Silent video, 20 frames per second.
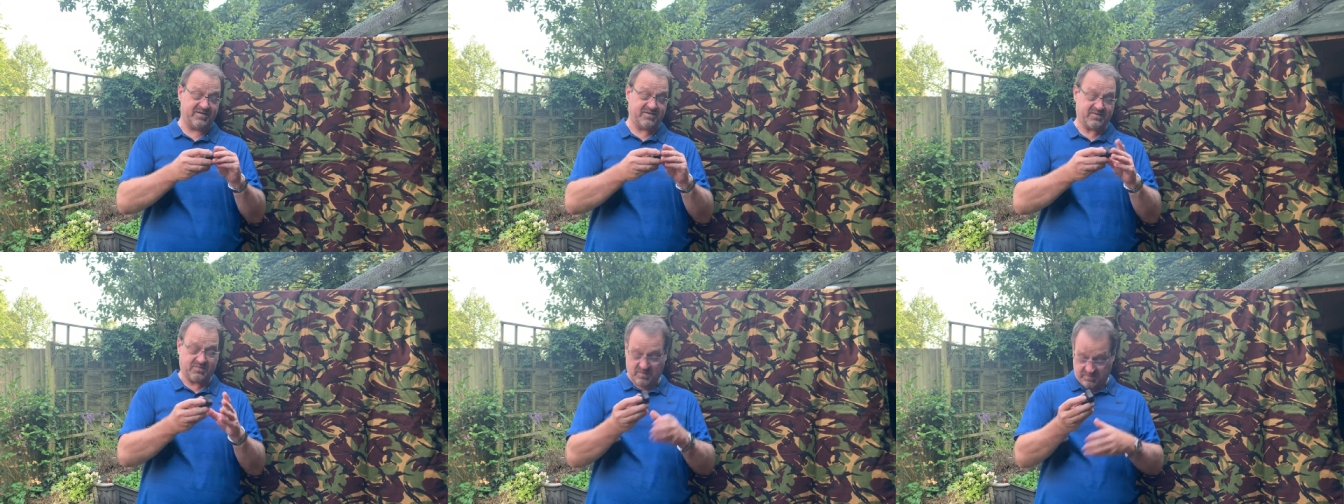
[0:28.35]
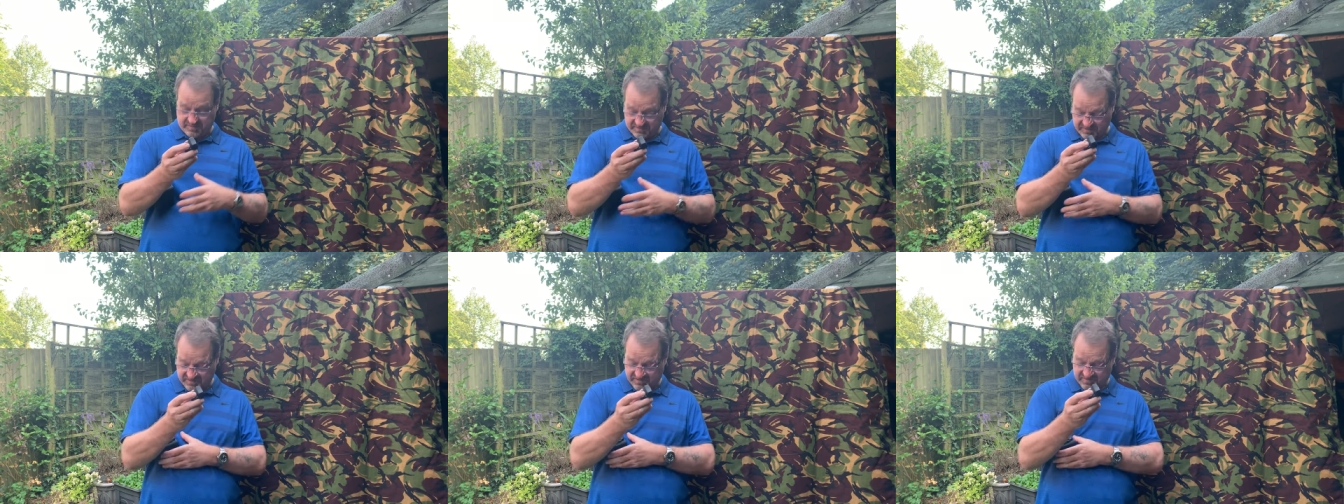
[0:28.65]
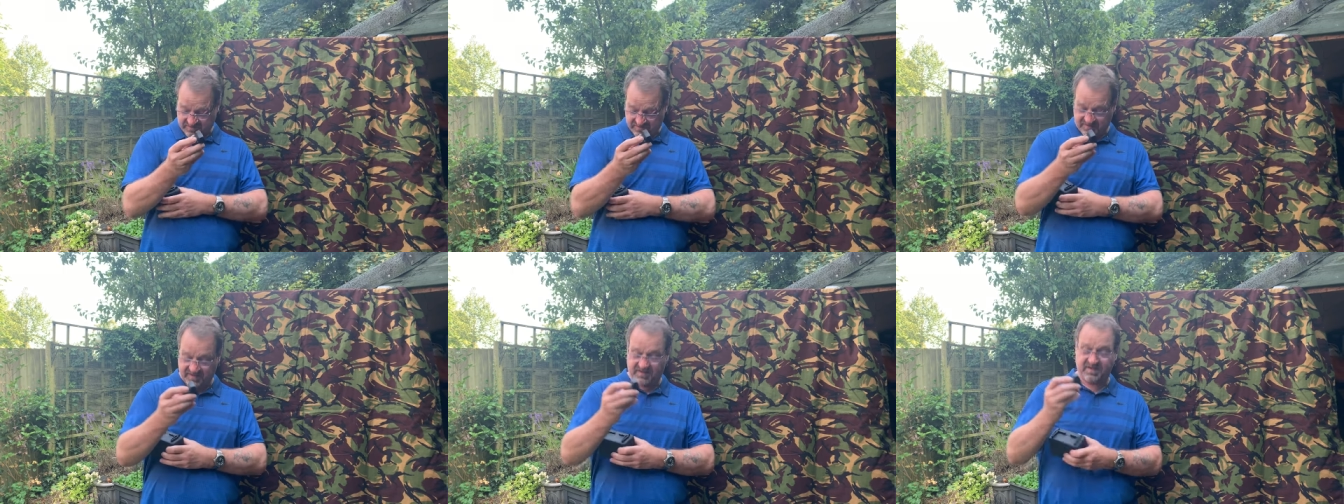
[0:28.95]
so what we'll
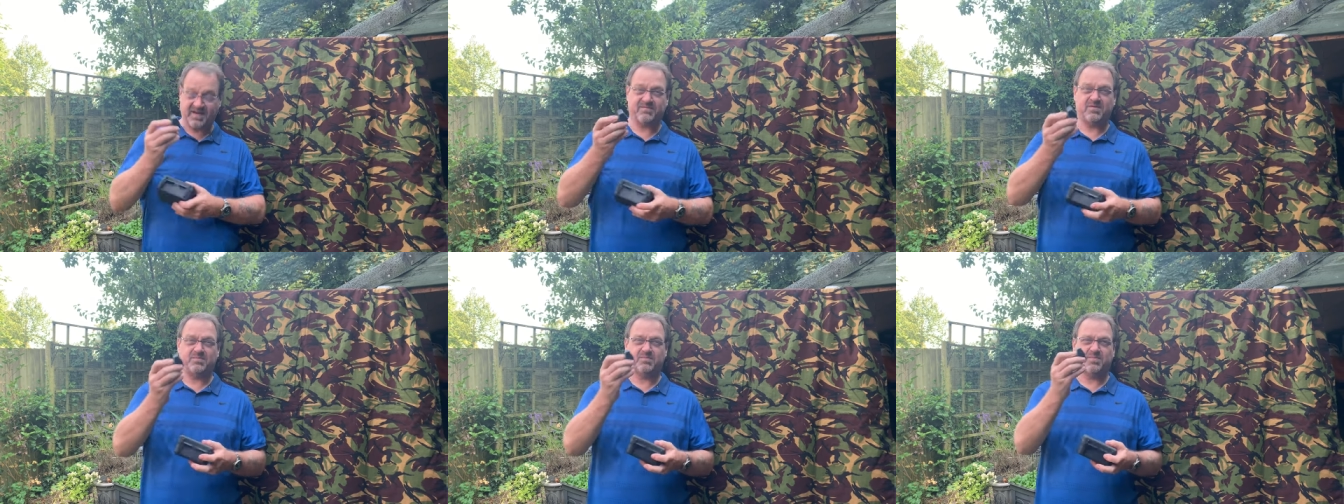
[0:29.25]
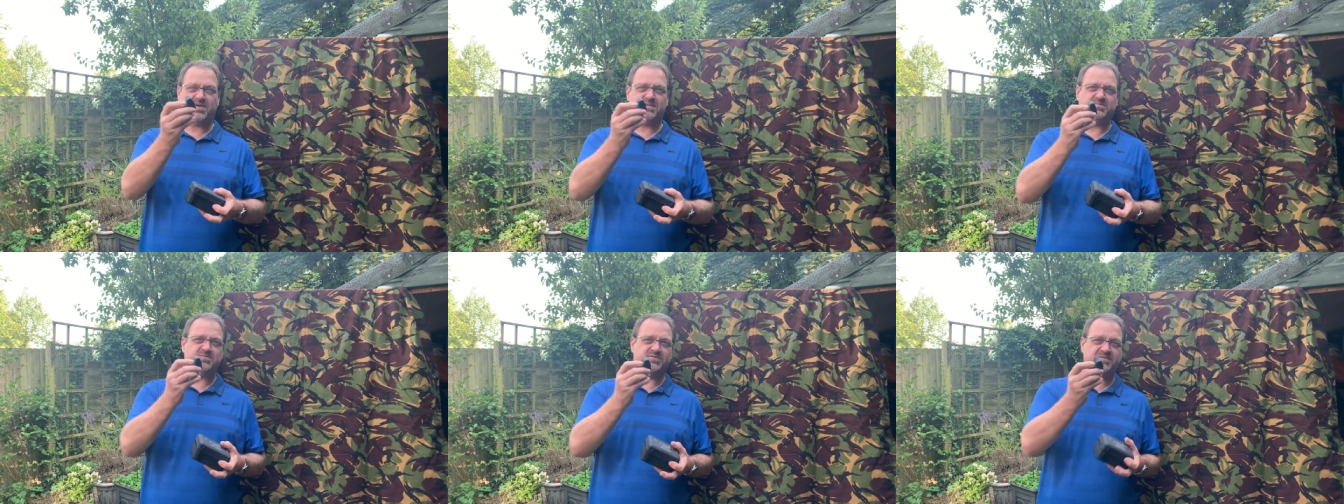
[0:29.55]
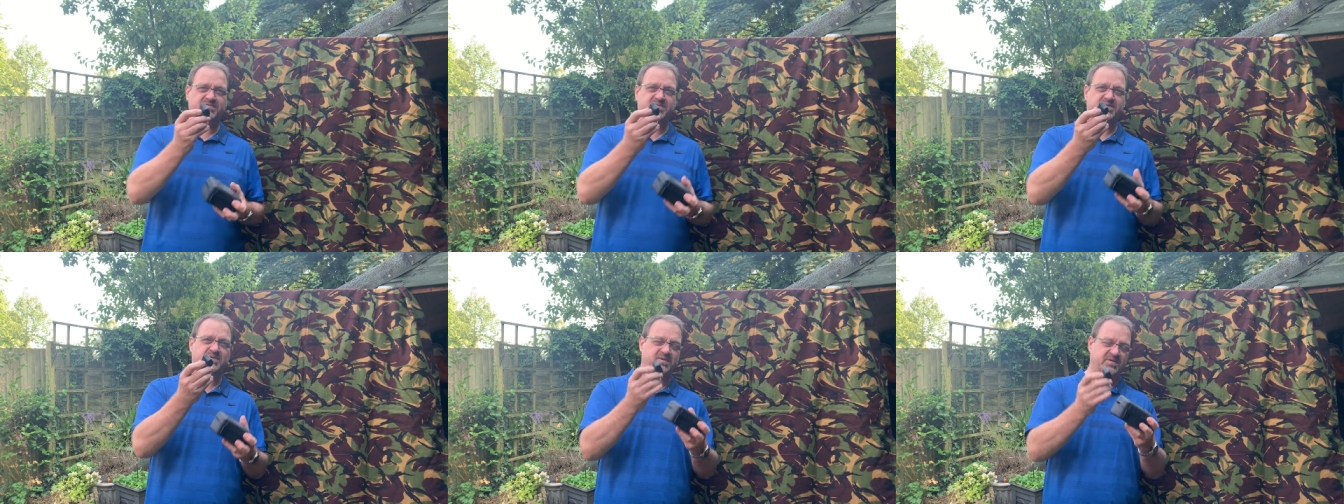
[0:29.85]
do we're going to have a proper
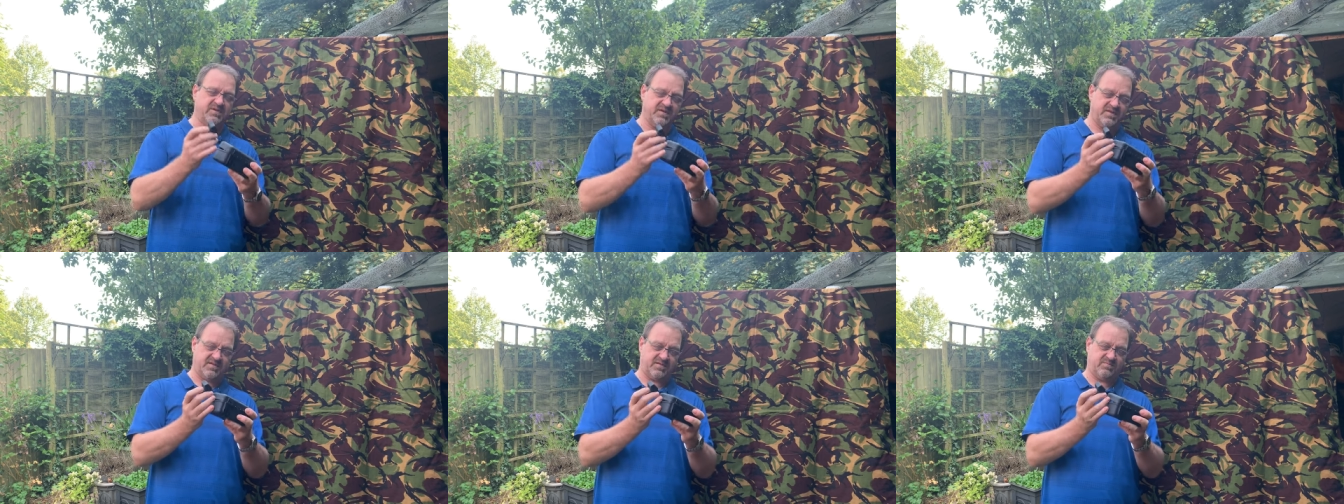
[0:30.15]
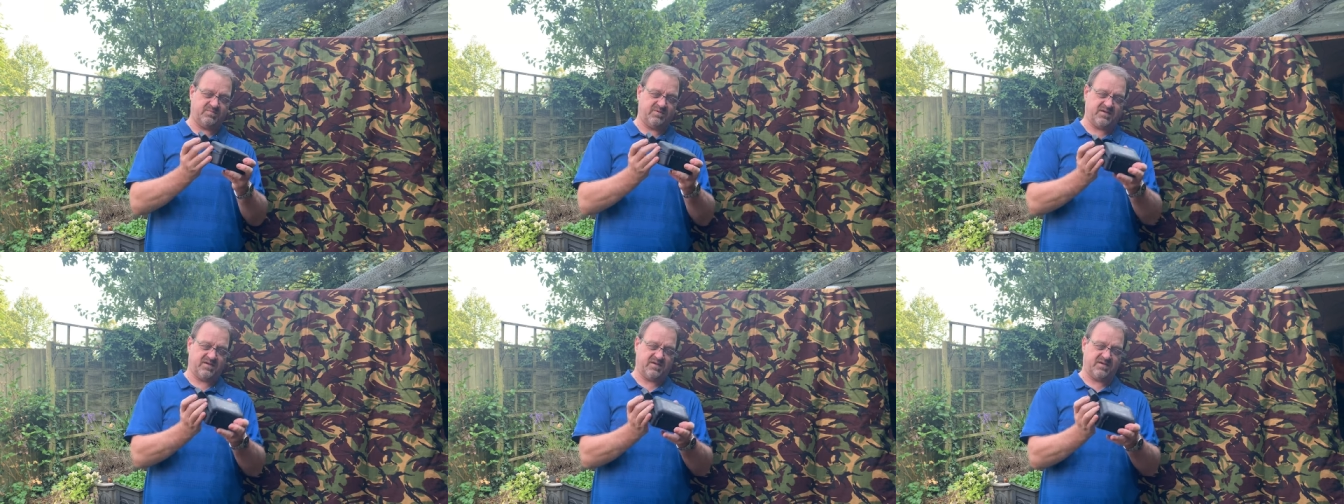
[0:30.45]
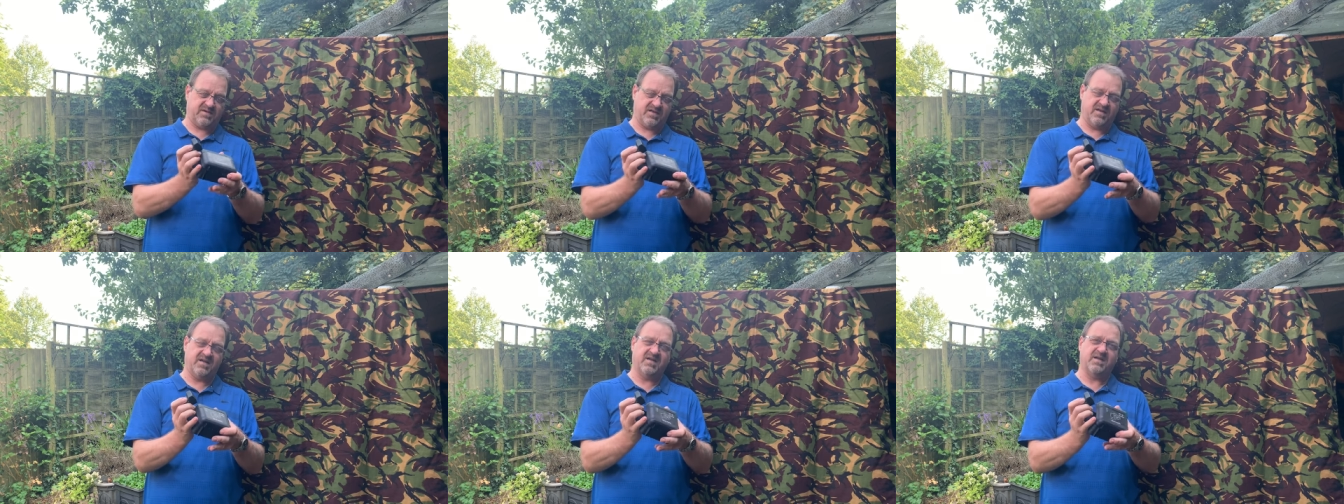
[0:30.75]
review on this we're going to